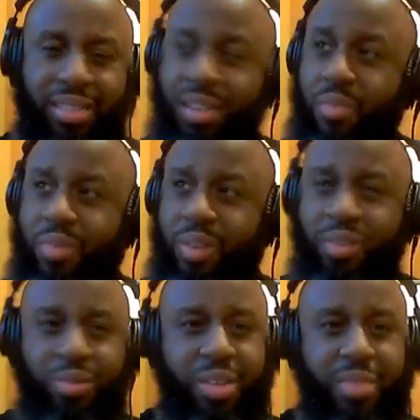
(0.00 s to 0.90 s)
Don't
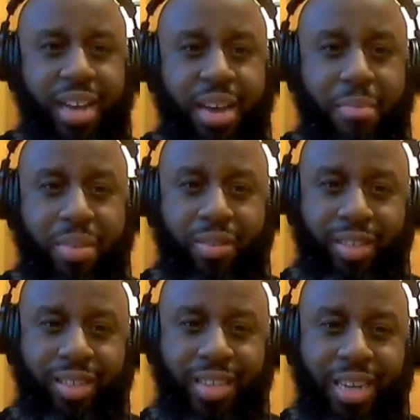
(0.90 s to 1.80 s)
you think we kind of milked
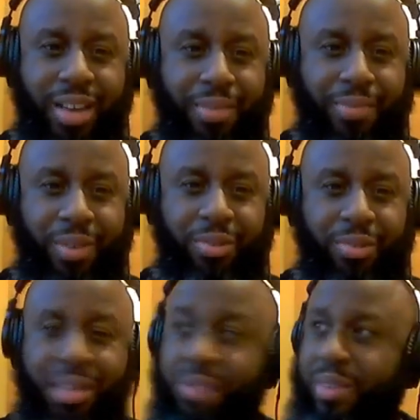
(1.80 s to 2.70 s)
this enough? Don't you
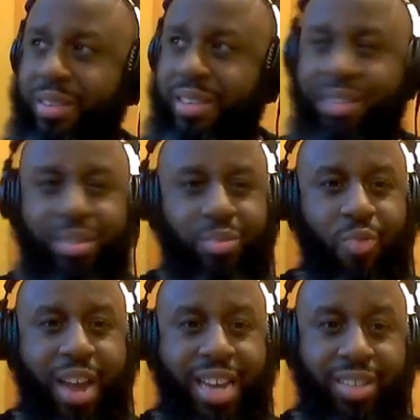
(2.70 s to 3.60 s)
think this has
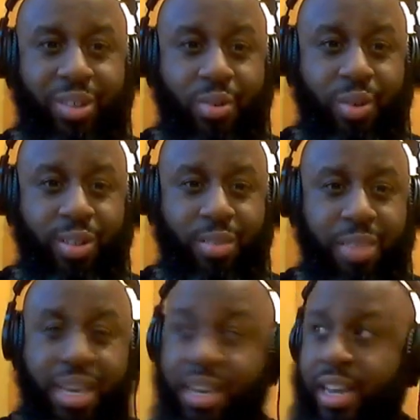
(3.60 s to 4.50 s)
ran its course? I
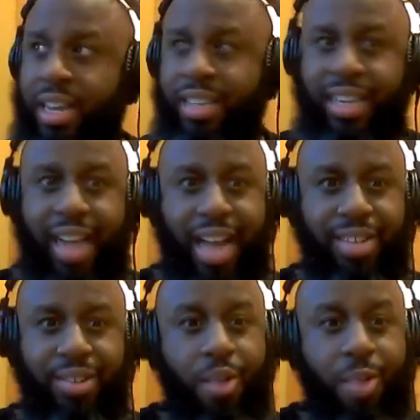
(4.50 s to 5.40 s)
mean, the guy's
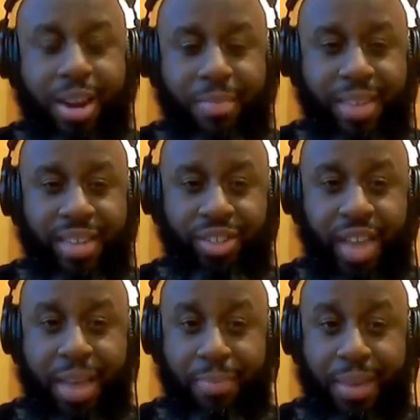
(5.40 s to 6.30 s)
already been
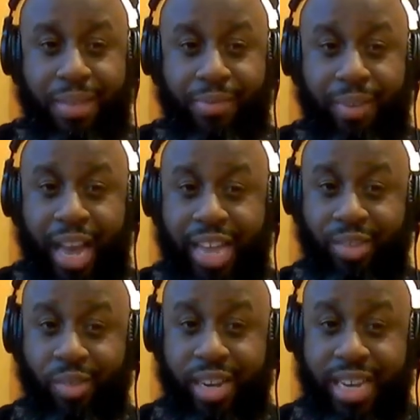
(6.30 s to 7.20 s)
champion for like
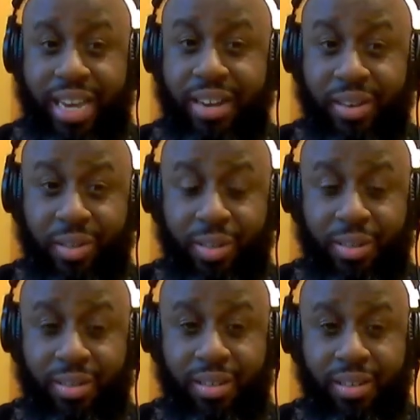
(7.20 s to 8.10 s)
3 years.
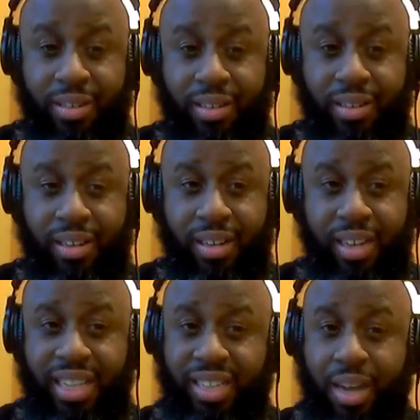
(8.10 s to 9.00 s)

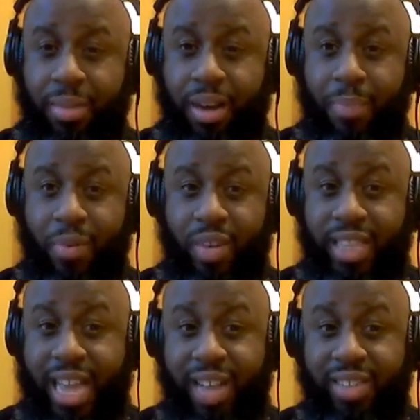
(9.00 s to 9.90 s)
He's coming up on
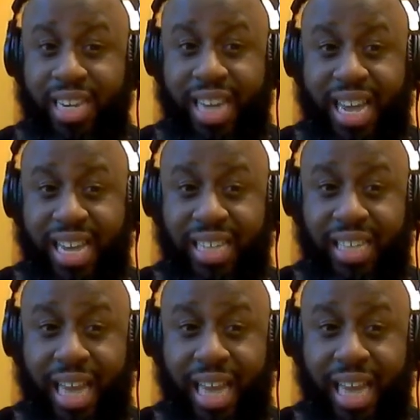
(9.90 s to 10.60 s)
1,000 days.